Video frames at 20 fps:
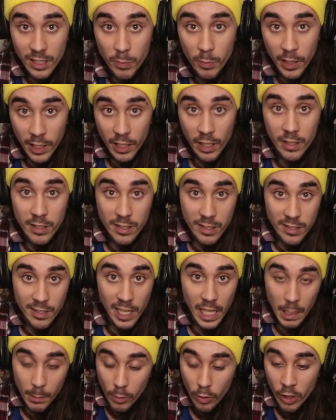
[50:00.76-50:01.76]
to being
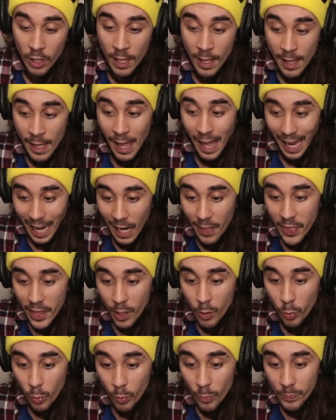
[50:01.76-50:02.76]
unsustainable. I
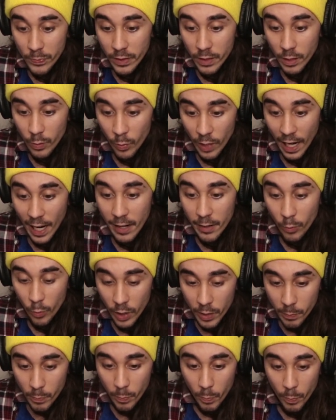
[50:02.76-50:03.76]
think
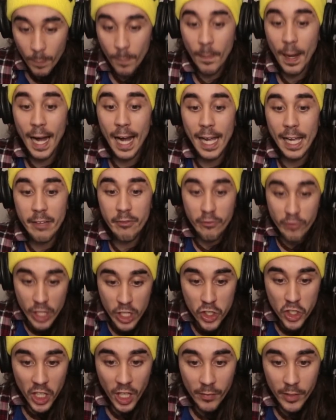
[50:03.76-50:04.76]
when my
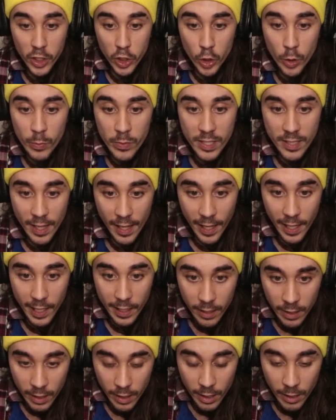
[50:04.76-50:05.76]
vision of a doomsday,
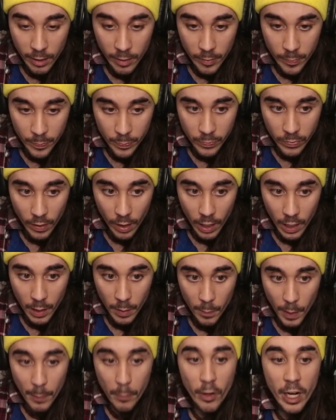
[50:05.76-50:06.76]

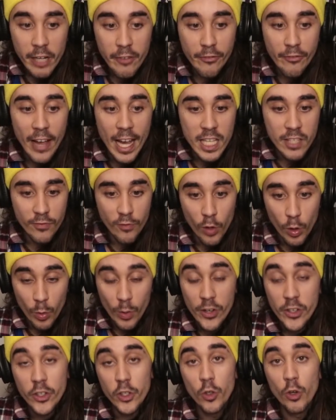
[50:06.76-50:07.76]
my brain fast
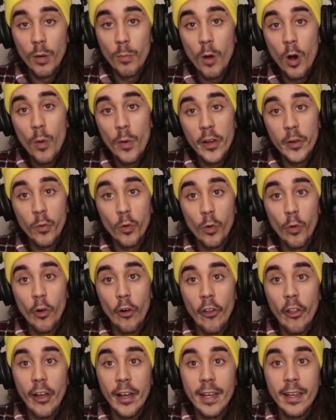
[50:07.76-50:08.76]
forwards to a moment where we're
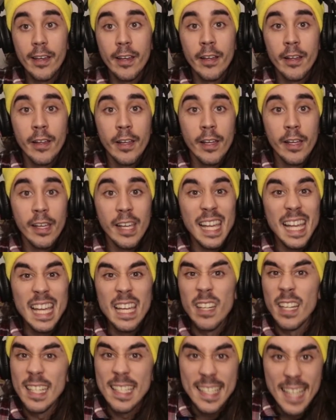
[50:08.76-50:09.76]
like
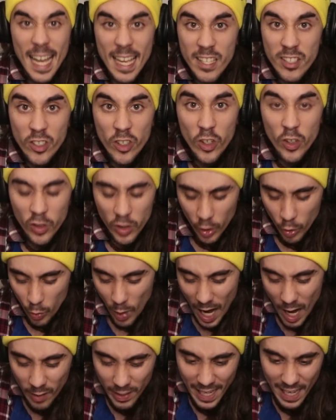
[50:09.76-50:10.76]
in a desert, the
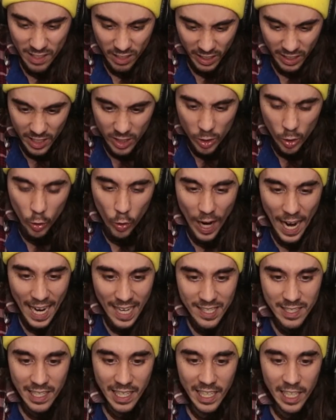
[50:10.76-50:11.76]
ground has like these
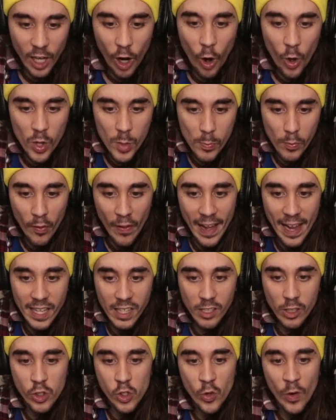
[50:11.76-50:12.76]
cracks in it, all the
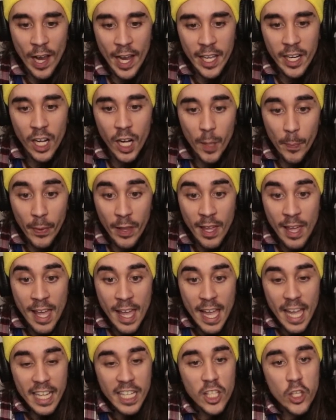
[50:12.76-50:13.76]
plants are dried up,
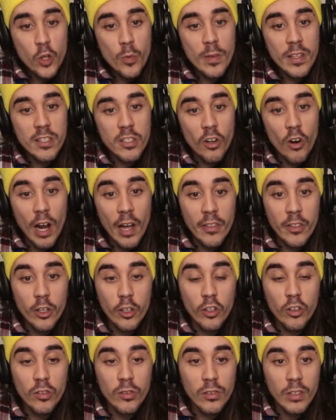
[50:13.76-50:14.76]
and humans are on their